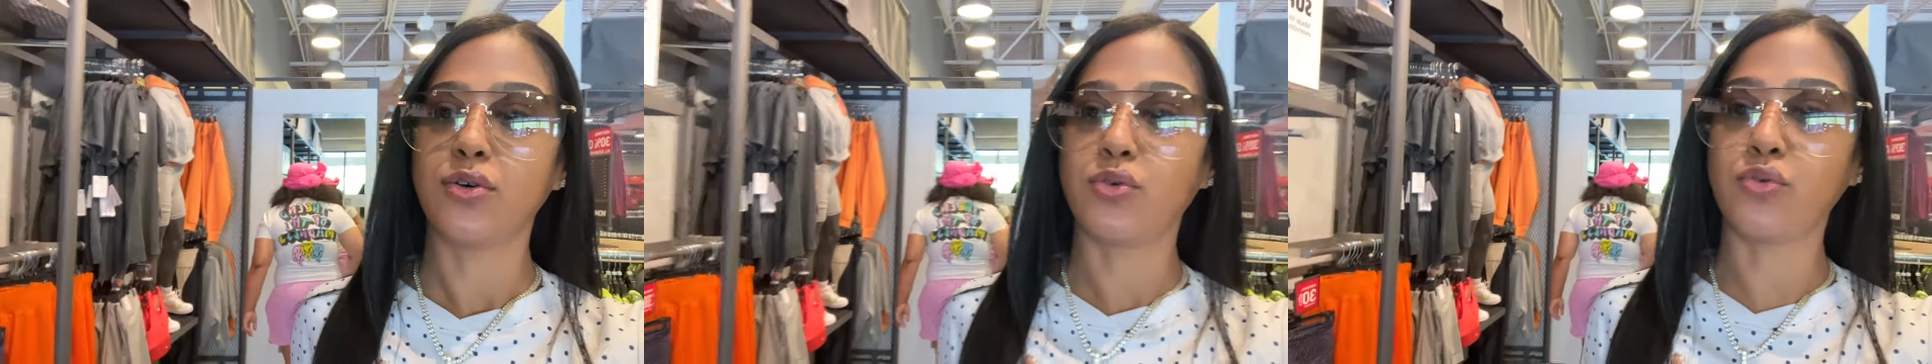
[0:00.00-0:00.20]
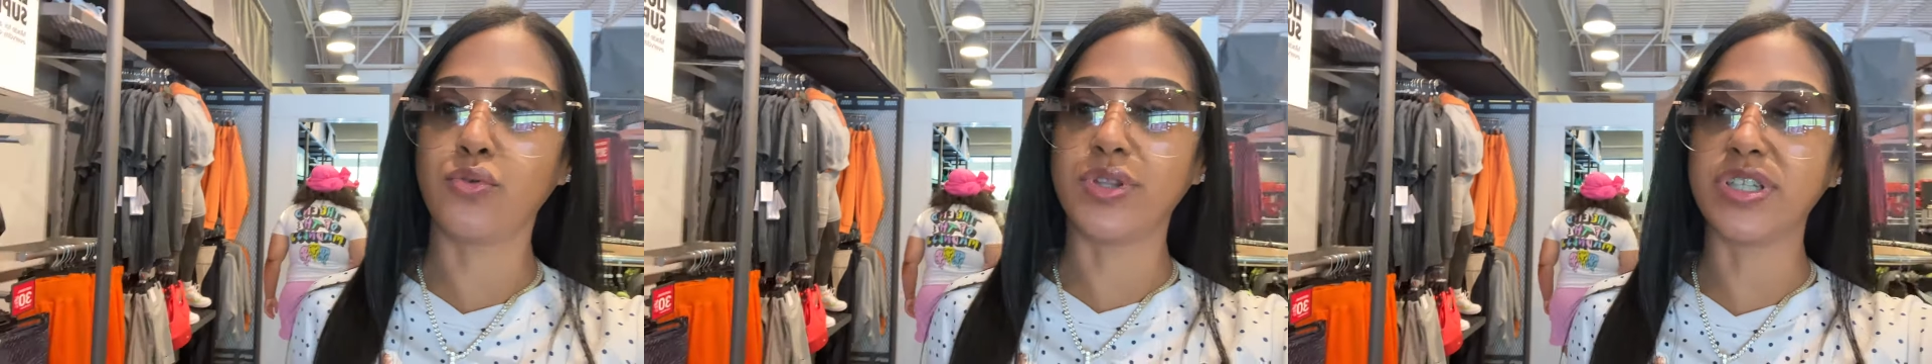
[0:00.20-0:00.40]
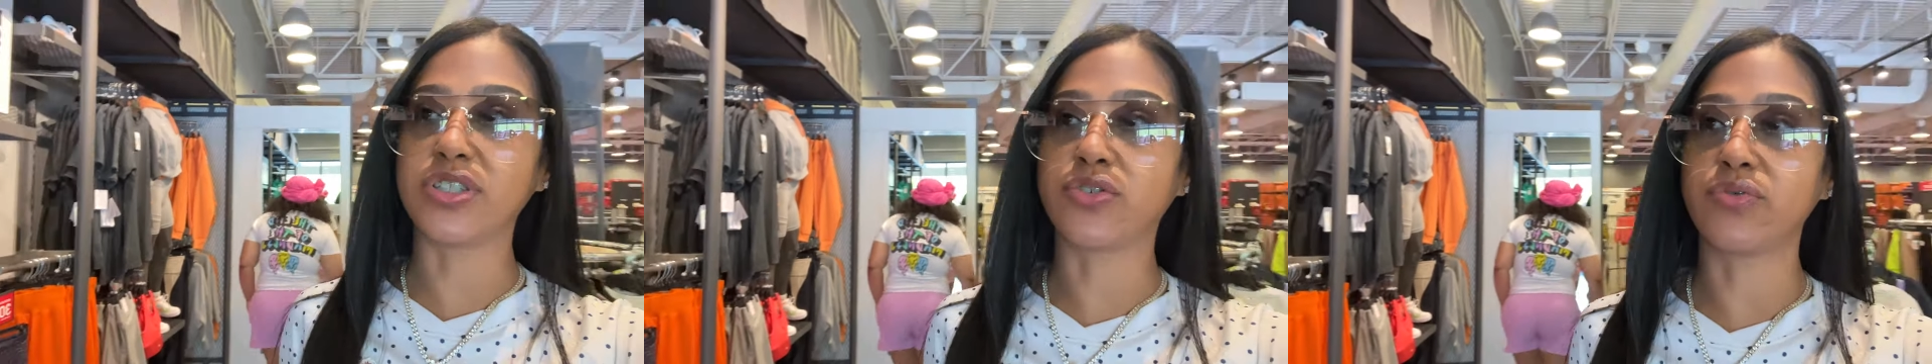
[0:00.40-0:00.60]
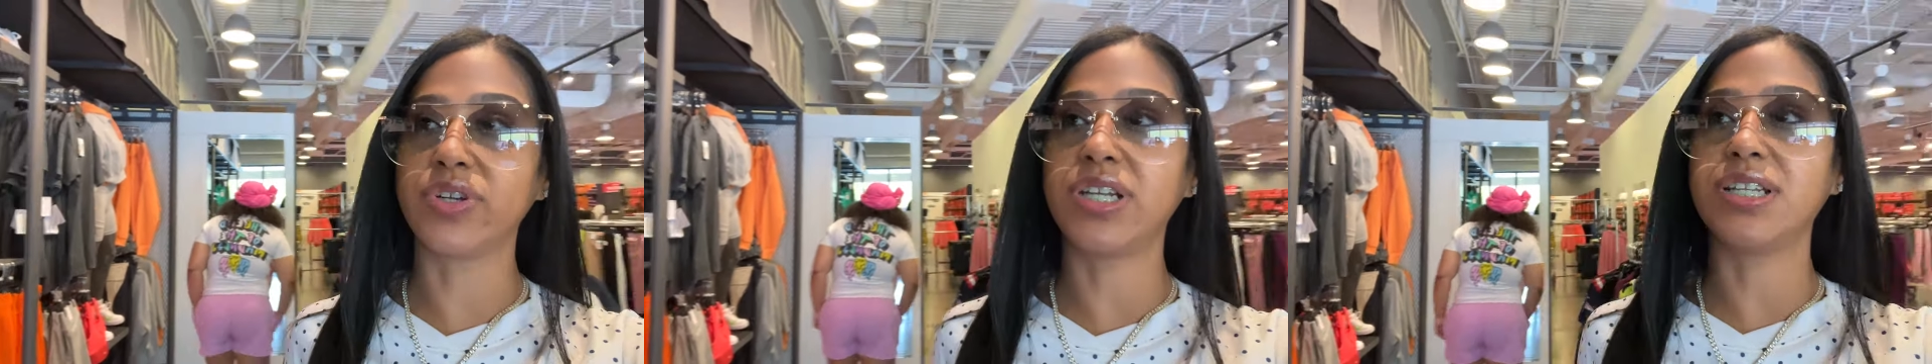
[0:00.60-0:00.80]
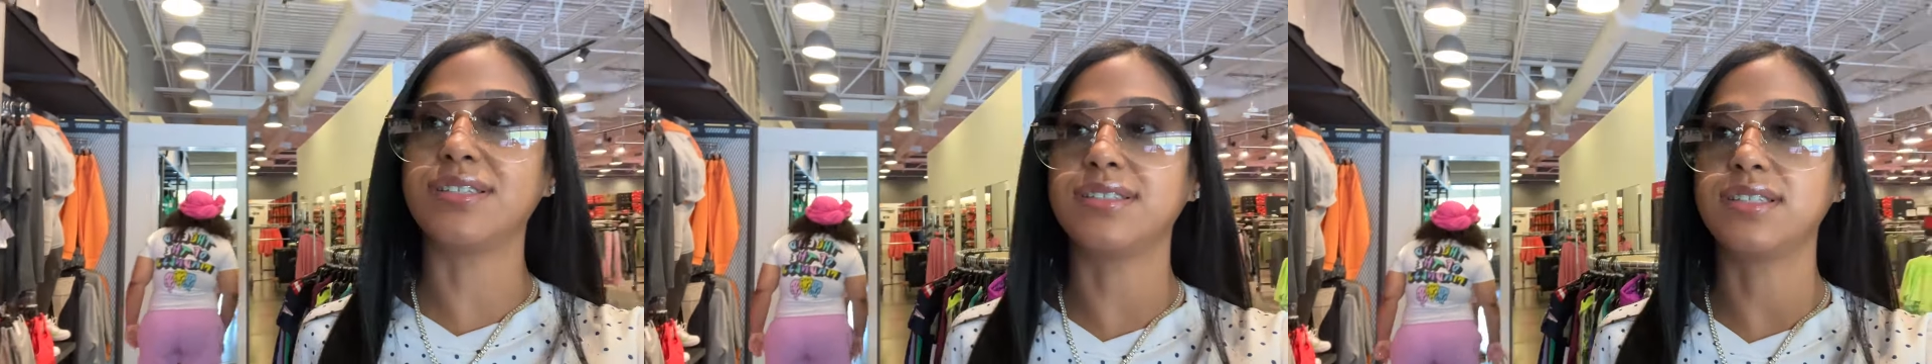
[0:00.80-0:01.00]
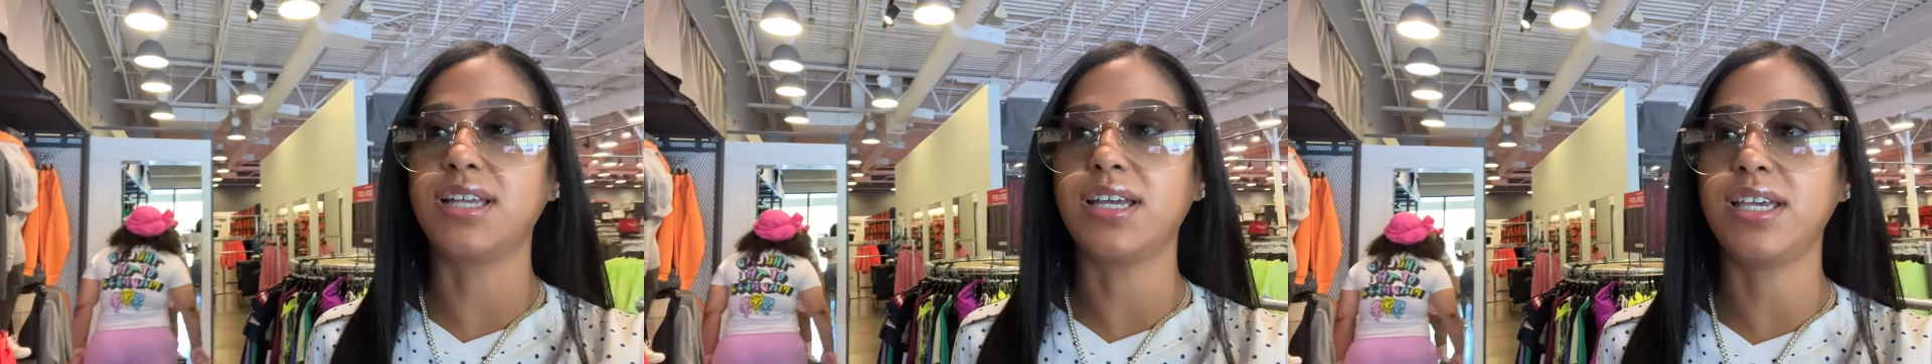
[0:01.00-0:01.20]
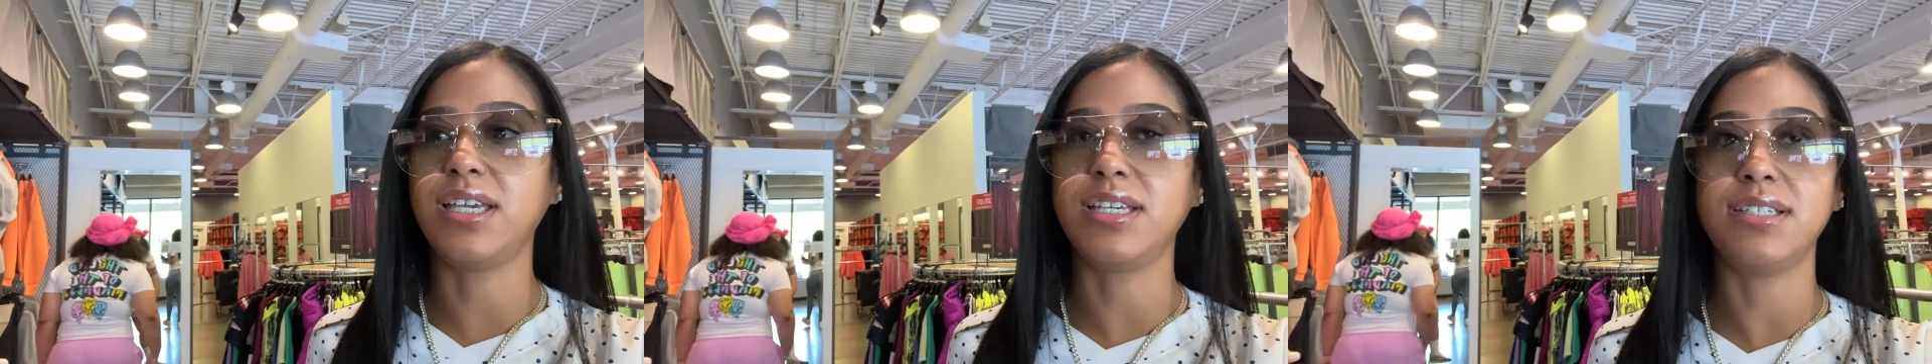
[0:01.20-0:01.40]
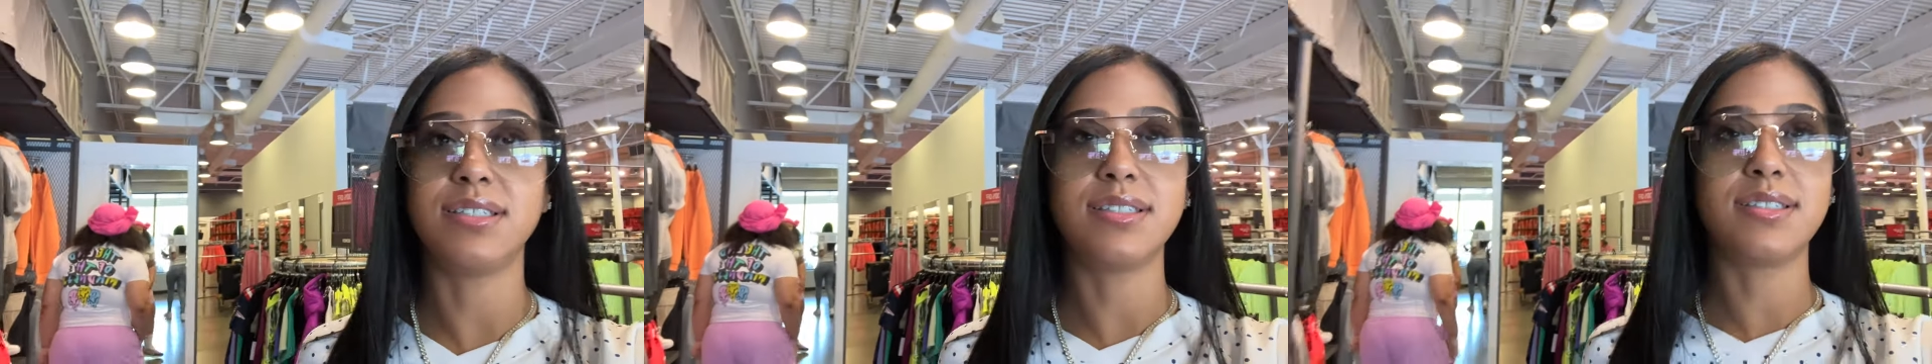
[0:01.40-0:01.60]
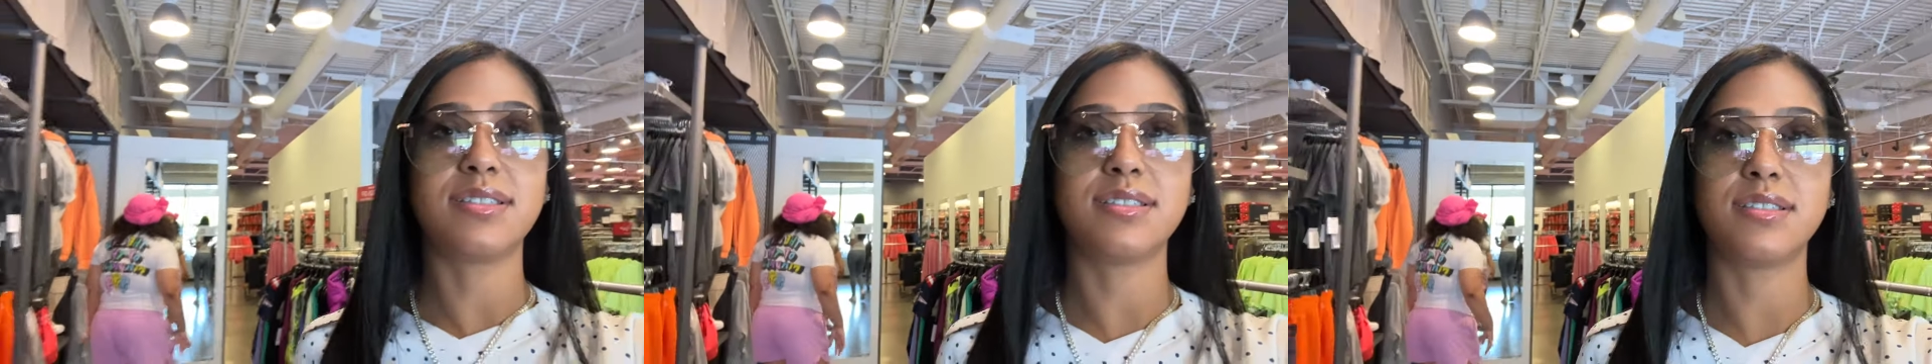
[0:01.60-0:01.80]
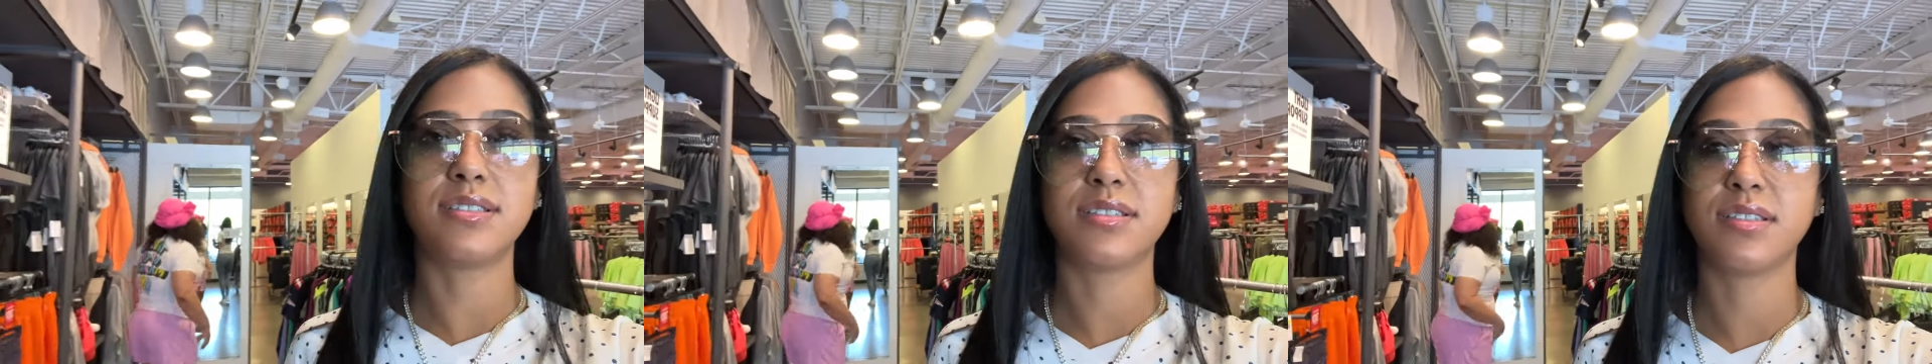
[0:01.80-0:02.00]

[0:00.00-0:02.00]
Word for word: Oh, this green is nice.